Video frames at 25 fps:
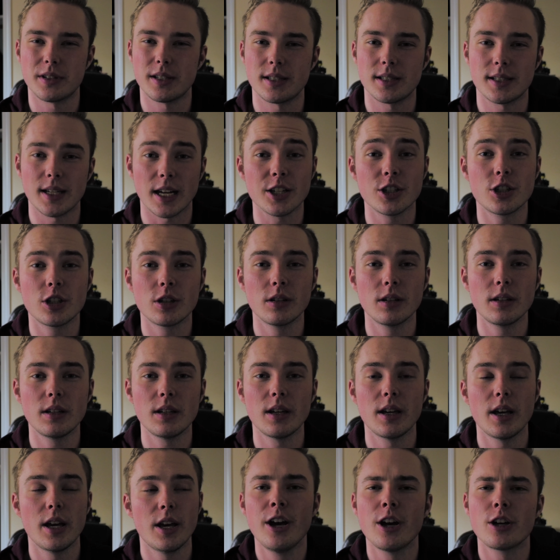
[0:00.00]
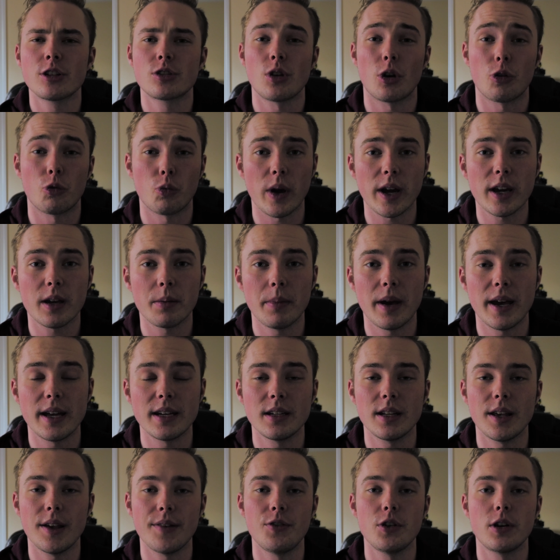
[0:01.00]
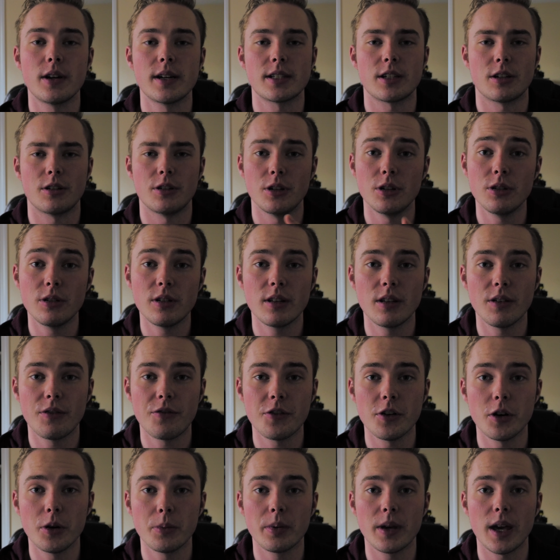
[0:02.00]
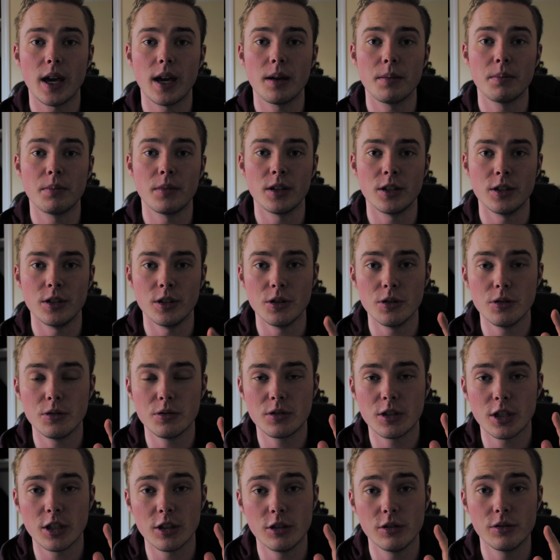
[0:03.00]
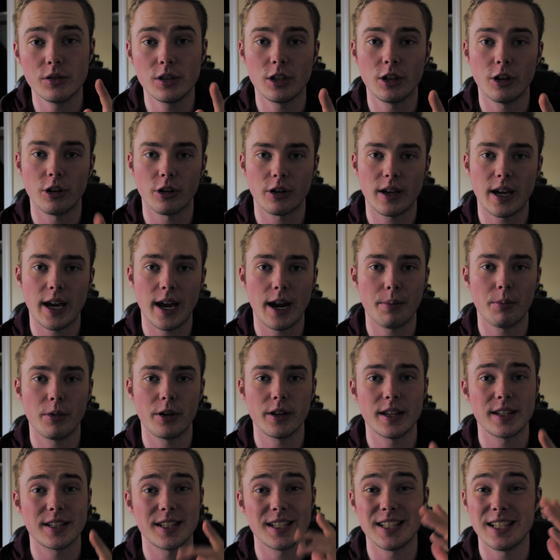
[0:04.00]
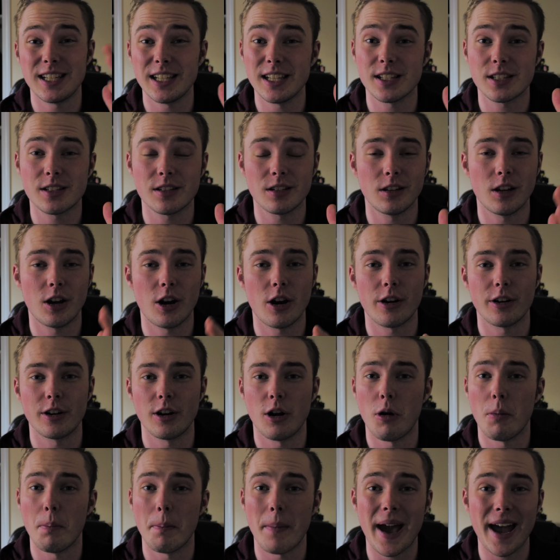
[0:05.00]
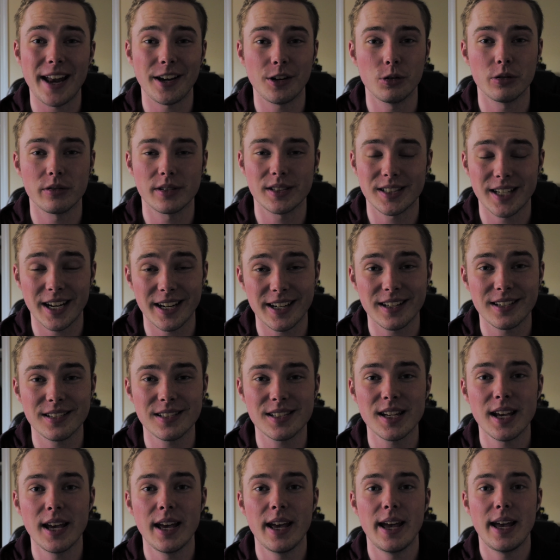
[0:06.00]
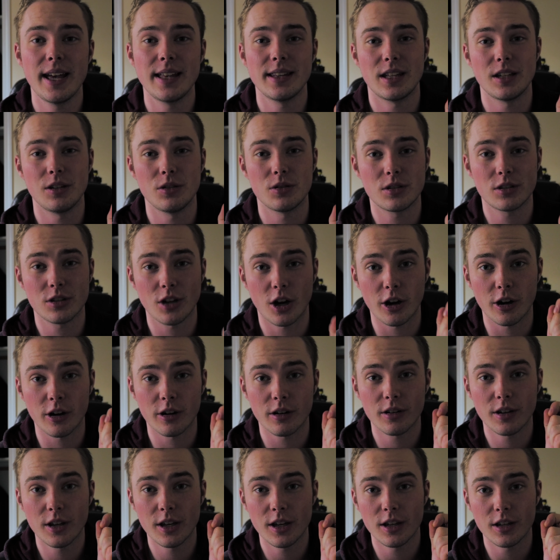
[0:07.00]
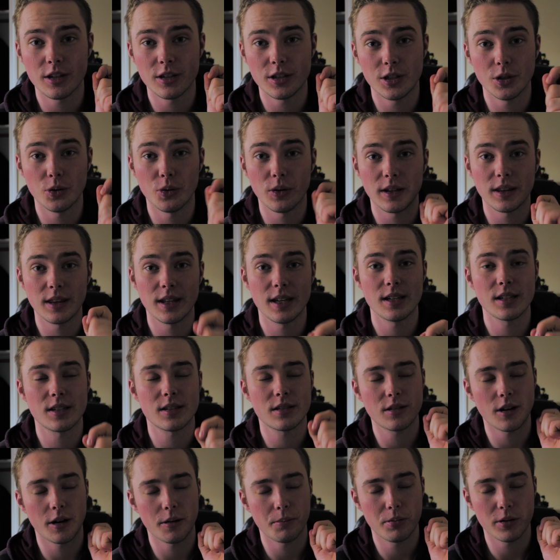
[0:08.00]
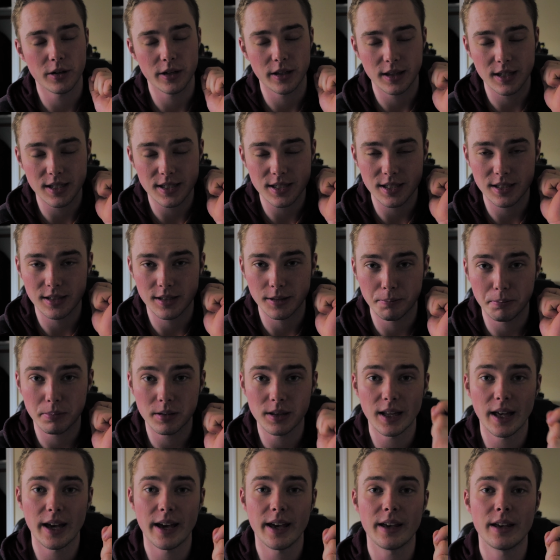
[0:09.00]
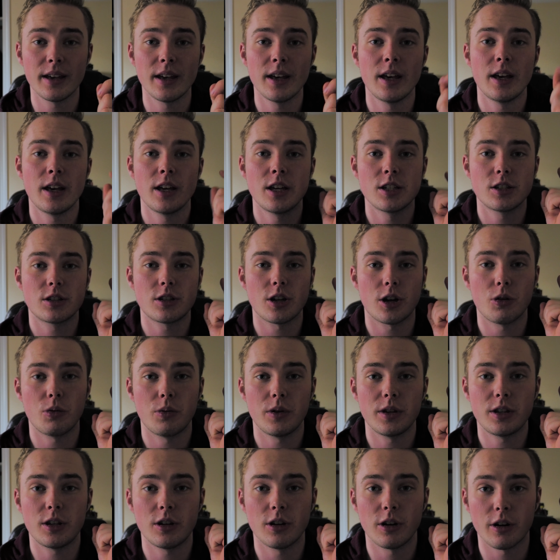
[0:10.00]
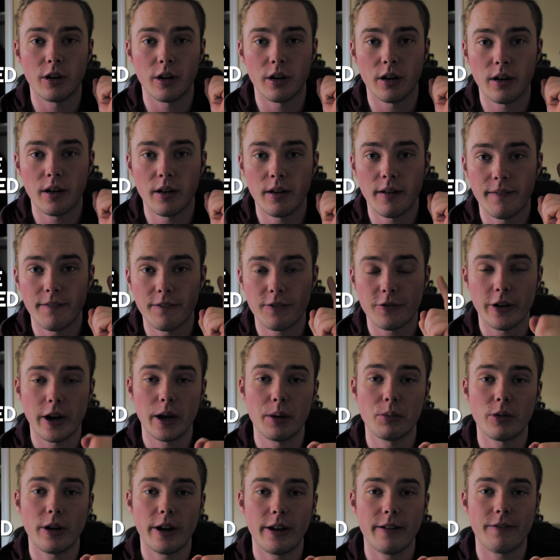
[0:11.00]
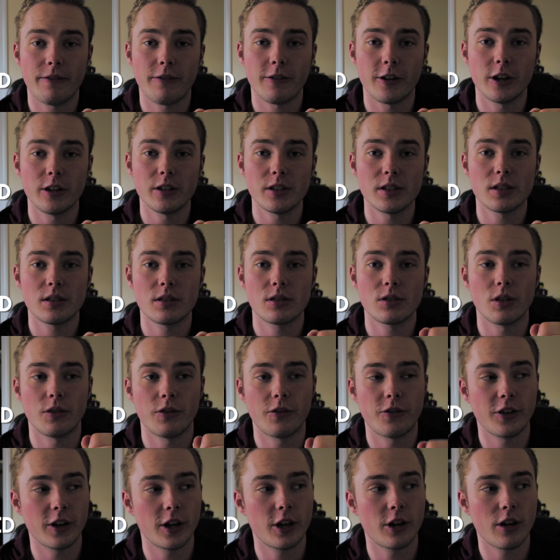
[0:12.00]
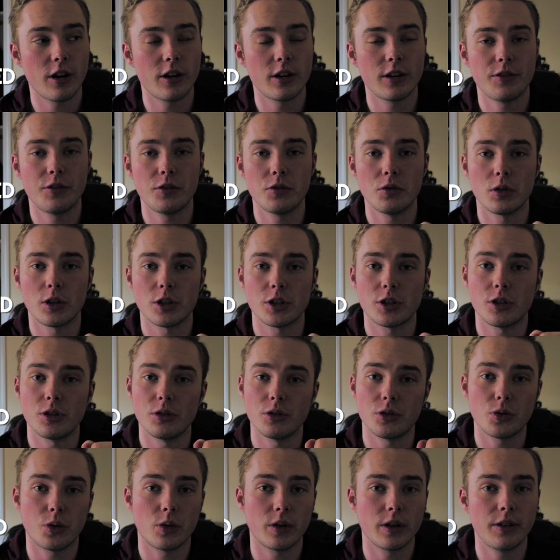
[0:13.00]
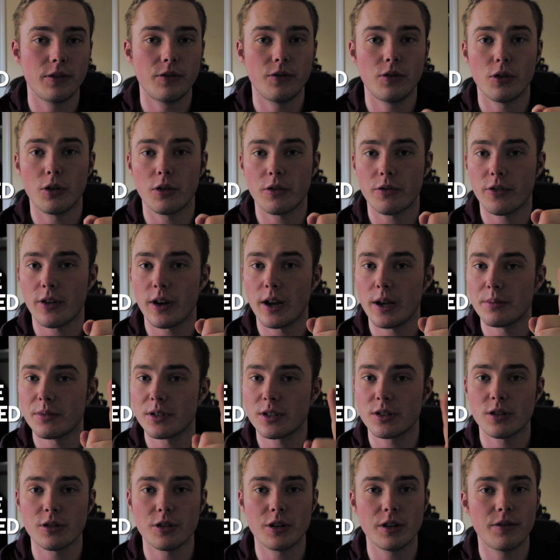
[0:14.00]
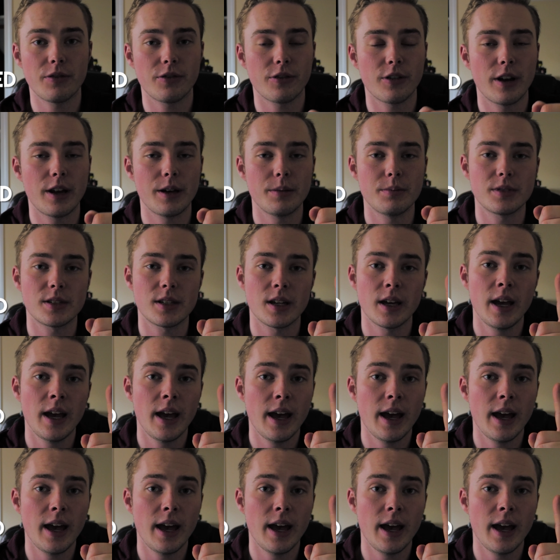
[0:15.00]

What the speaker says: essentially. So I recommend, if you guys are new to the film game, new to using your camera that's a DSLR and all manual settings, that you start doing this, start putting this into play. Start with your frame rate first, so figure out if you want to shoot 24 frames, 30 frames,